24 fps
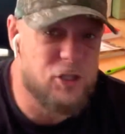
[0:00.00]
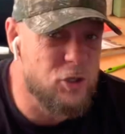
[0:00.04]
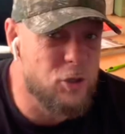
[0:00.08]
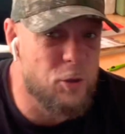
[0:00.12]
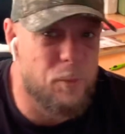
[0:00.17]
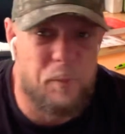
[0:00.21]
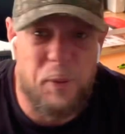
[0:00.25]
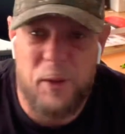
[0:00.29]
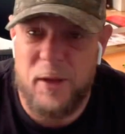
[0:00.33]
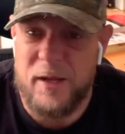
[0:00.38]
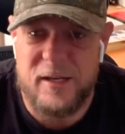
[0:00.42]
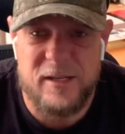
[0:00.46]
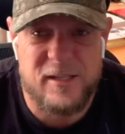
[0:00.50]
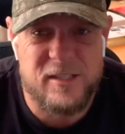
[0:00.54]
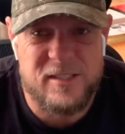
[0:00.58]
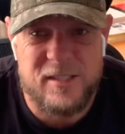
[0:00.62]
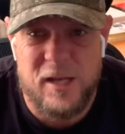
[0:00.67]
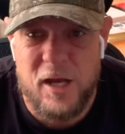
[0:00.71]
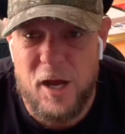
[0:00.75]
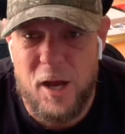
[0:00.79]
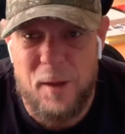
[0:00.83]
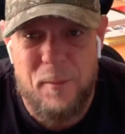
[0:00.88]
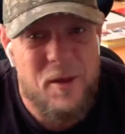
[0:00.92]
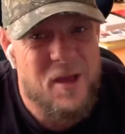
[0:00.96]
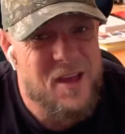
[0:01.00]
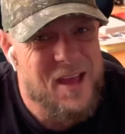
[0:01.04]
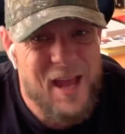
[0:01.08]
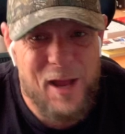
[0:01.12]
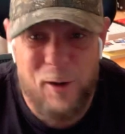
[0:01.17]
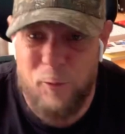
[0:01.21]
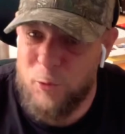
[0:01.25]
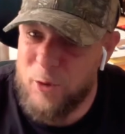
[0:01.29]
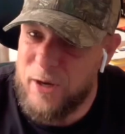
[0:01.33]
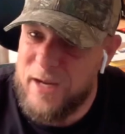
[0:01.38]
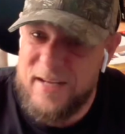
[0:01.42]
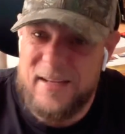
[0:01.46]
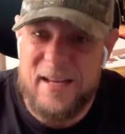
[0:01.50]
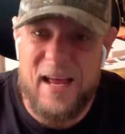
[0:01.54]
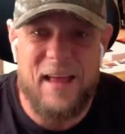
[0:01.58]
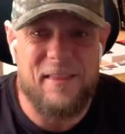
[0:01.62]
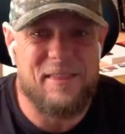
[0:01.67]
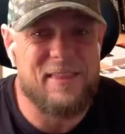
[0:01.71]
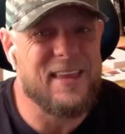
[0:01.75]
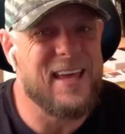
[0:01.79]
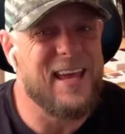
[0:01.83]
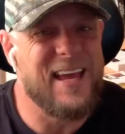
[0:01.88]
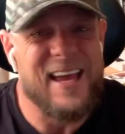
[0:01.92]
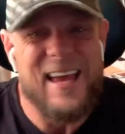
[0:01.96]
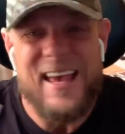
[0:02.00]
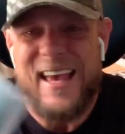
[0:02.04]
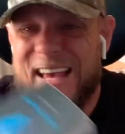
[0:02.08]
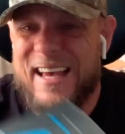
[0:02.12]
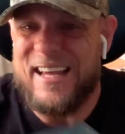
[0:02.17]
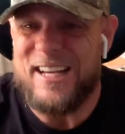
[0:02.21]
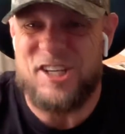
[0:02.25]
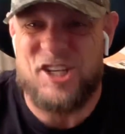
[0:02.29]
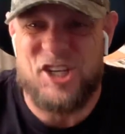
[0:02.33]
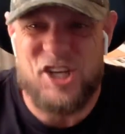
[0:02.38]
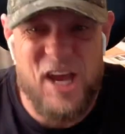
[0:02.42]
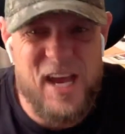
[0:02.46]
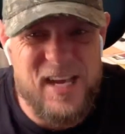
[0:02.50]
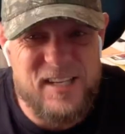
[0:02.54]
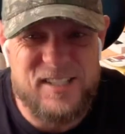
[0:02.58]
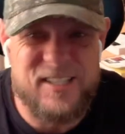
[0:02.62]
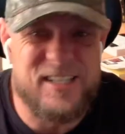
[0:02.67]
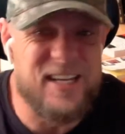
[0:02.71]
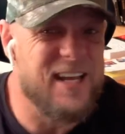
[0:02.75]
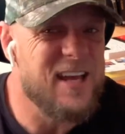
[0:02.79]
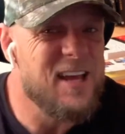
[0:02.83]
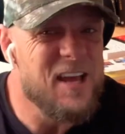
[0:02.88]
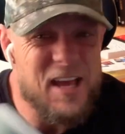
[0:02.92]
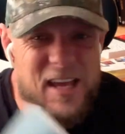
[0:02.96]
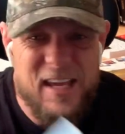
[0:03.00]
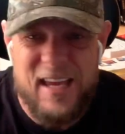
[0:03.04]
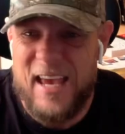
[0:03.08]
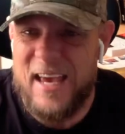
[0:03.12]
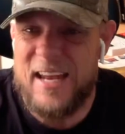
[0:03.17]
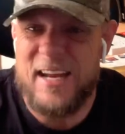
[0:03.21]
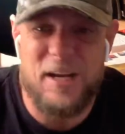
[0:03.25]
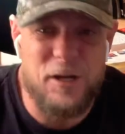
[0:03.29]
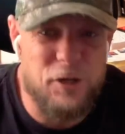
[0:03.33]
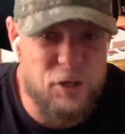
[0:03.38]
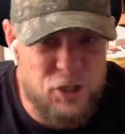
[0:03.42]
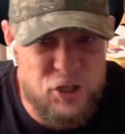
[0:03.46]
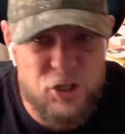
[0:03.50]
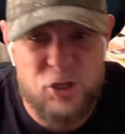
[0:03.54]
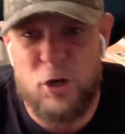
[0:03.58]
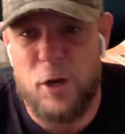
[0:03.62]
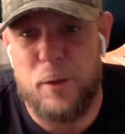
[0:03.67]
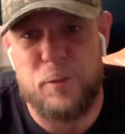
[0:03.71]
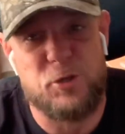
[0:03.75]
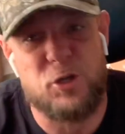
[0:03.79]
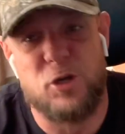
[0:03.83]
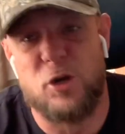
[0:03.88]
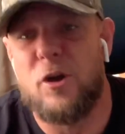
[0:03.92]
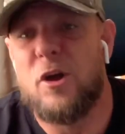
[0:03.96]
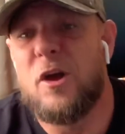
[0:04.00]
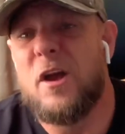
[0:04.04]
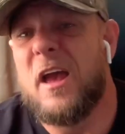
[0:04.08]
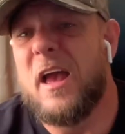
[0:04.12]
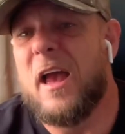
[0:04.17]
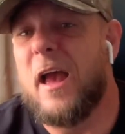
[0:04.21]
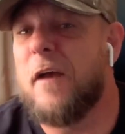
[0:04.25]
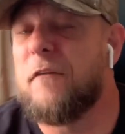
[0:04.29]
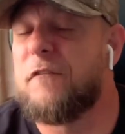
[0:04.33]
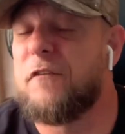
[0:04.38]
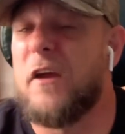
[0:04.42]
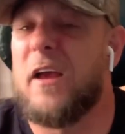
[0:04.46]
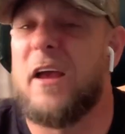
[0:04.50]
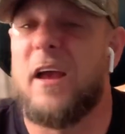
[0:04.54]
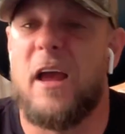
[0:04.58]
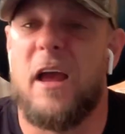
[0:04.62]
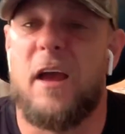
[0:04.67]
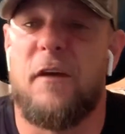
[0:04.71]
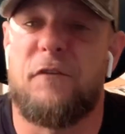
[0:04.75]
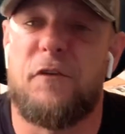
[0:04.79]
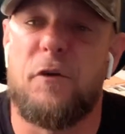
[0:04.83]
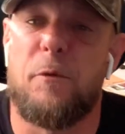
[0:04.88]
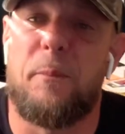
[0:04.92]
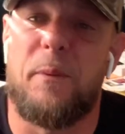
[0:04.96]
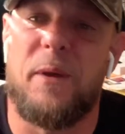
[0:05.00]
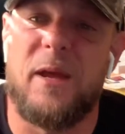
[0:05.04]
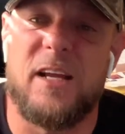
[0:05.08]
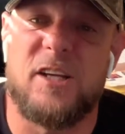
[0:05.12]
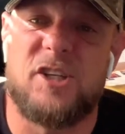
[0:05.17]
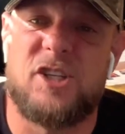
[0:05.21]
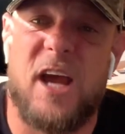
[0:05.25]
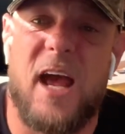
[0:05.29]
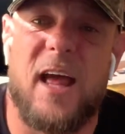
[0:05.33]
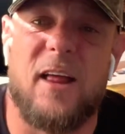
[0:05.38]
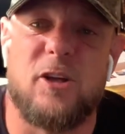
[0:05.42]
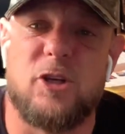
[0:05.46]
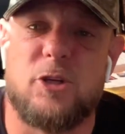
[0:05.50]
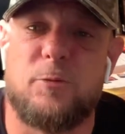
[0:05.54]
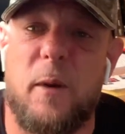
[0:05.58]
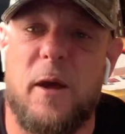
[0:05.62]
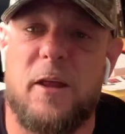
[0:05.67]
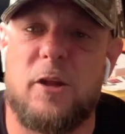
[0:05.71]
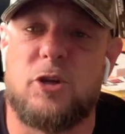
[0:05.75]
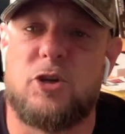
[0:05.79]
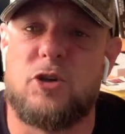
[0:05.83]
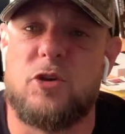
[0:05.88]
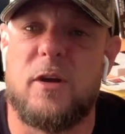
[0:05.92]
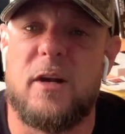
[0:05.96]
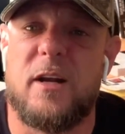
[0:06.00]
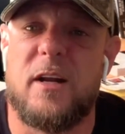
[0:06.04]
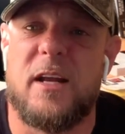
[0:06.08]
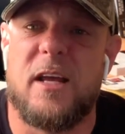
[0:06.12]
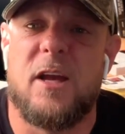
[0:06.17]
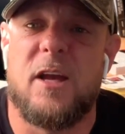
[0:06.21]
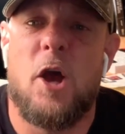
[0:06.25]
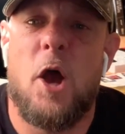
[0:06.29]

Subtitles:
you to pick this up and read that thing. Ingest it. Get into Scripture if you're being challenged by the Trinity,